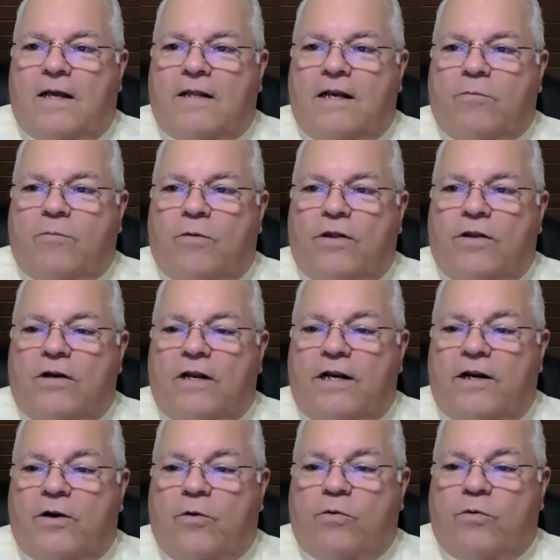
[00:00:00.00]
I think Brother
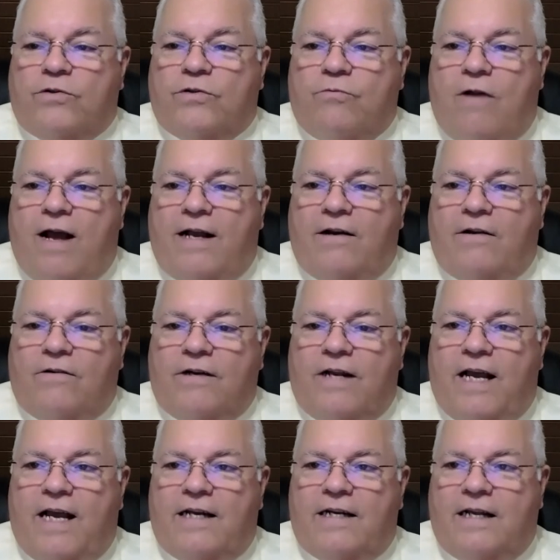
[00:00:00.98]
Liniger was right
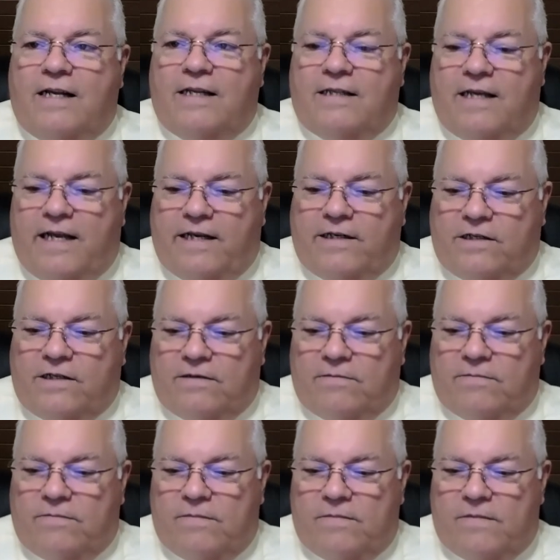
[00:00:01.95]
on that, and I think it's
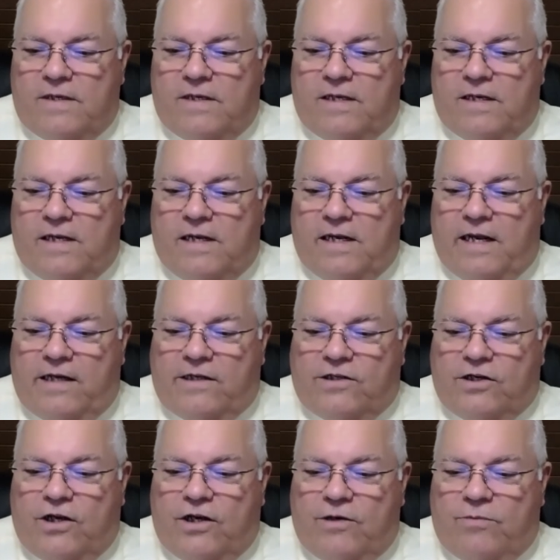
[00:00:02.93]
a
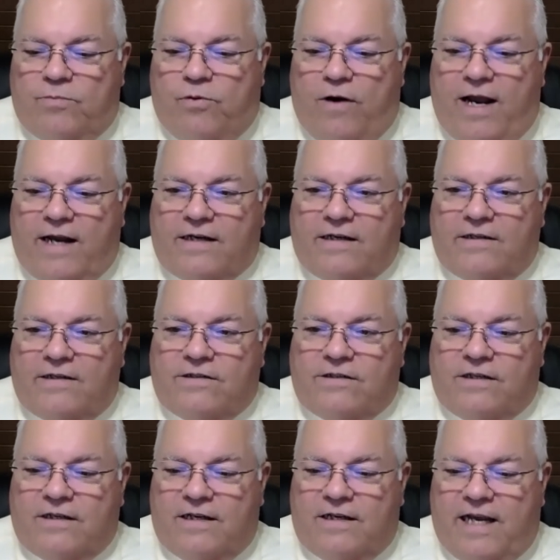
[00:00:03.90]
it's a good
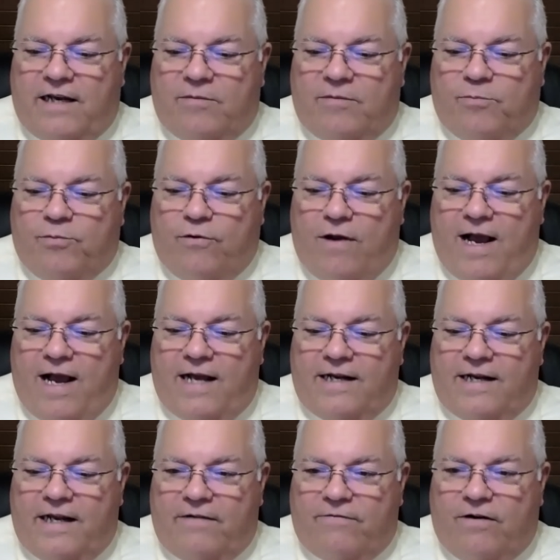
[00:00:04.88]
practice to get
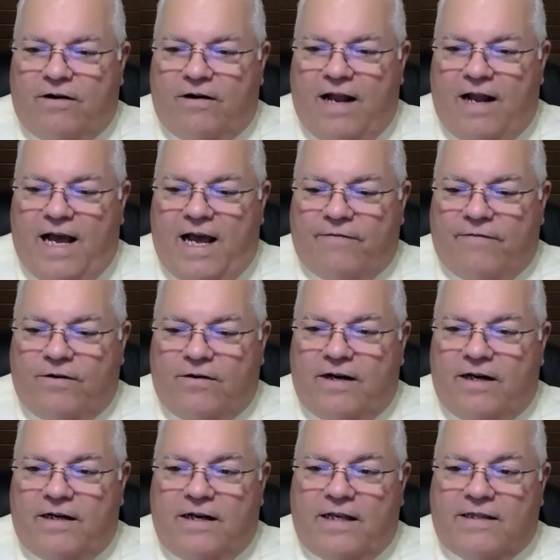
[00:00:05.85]
pride out of our life.
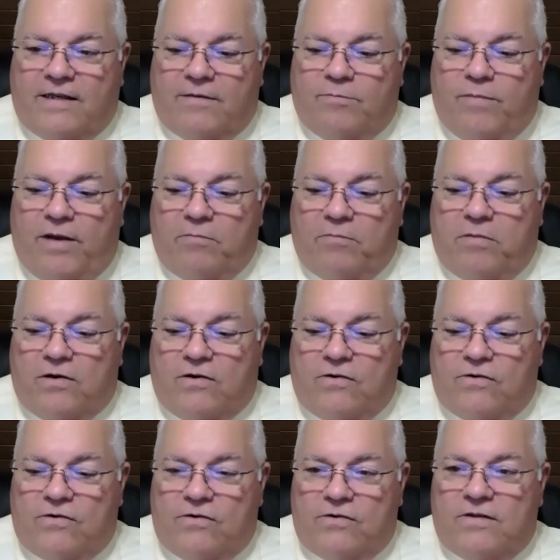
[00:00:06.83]
There ain't nothing
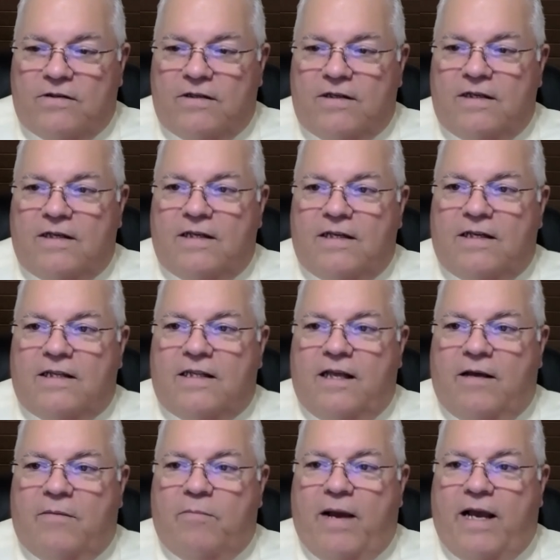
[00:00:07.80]
biblical
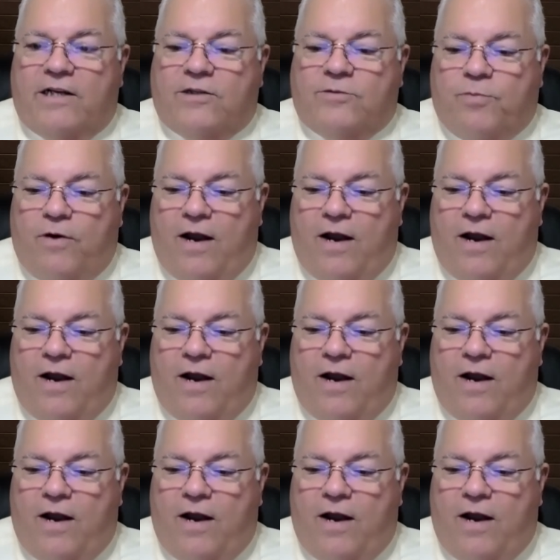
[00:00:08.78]
that makes